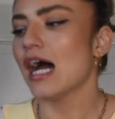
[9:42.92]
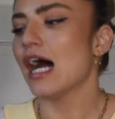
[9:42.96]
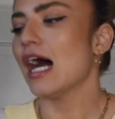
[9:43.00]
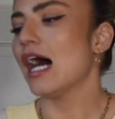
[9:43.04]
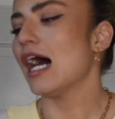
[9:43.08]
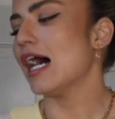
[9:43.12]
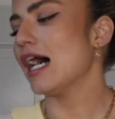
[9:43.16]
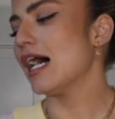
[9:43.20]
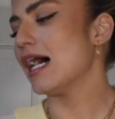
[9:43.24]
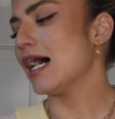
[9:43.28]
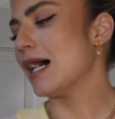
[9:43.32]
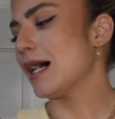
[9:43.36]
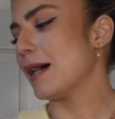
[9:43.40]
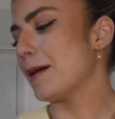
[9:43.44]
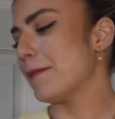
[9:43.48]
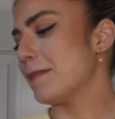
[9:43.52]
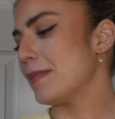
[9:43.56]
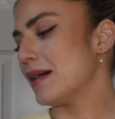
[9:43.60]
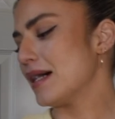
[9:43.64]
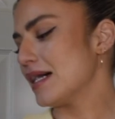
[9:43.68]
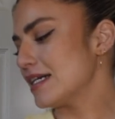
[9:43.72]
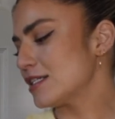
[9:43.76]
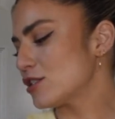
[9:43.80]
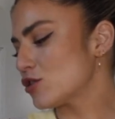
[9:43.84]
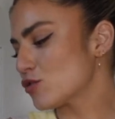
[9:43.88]

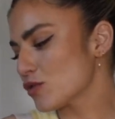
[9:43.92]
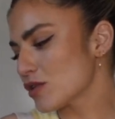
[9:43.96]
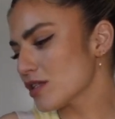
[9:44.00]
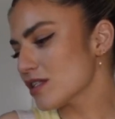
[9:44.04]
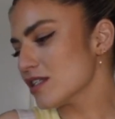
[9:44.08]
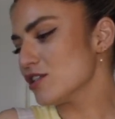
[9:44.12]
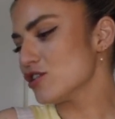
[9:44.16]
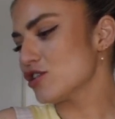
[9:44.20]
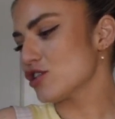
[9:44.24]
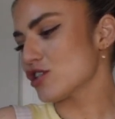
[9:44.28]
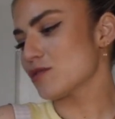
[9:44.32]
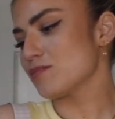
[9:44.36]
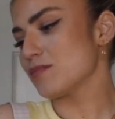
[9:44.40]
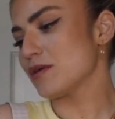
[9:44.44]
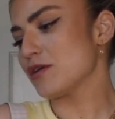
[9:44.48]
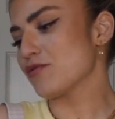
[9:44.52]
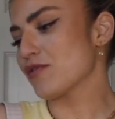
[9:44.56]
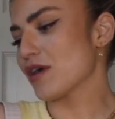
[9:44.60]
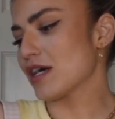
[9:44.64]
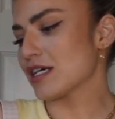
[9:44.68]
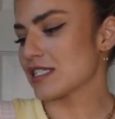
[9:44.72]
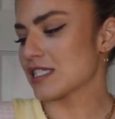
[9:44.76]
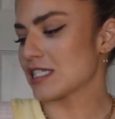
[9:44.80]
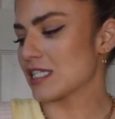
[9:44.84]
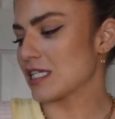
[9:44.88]
It's really just me
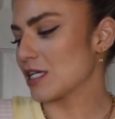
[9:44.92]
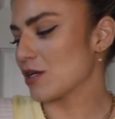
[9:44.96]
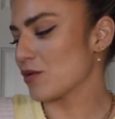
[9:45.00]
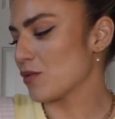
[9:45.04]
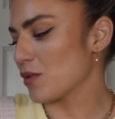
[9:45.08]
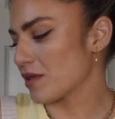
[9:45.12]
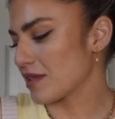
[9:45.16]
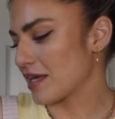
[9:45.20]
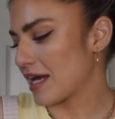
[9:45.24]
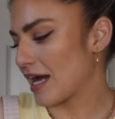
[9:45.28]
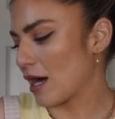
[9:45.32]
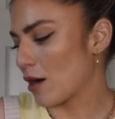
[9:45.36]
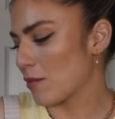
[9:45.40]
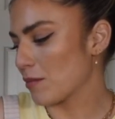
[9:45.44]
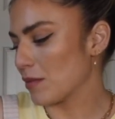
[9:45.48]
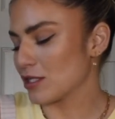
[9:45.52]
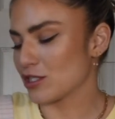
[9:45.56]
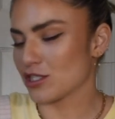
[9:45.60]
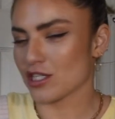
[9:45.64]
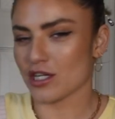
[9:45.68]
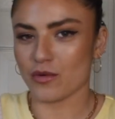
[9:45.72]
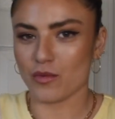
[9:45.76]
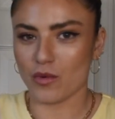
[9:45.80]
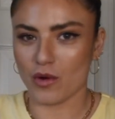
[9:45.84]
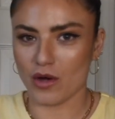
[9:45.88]
wrestling with how
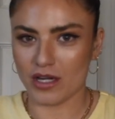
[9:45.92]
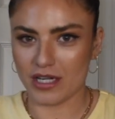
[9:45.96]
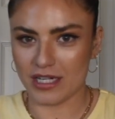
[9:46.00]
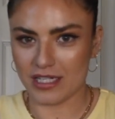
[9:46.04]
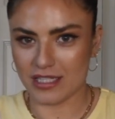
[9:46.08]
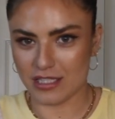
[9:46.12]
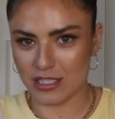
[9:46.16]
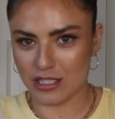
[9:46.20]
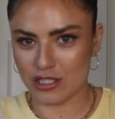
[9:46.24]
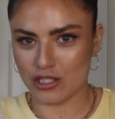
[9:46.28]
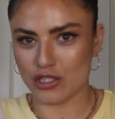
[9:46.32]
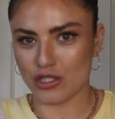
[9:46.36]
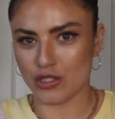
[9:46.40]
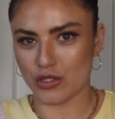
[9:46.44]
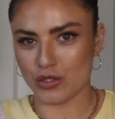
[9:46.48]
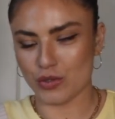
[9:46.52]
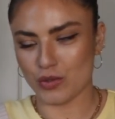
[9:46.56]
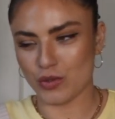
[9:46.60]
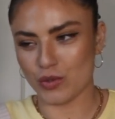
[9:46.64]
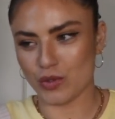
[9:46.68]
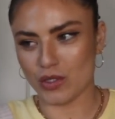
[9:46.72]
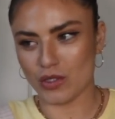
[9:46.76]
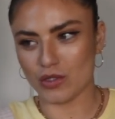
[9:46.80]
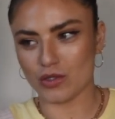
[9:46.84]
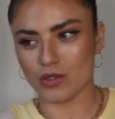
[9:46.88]
much I want it
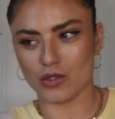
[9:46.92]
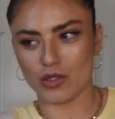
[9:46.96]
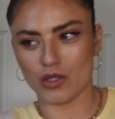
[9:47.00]
to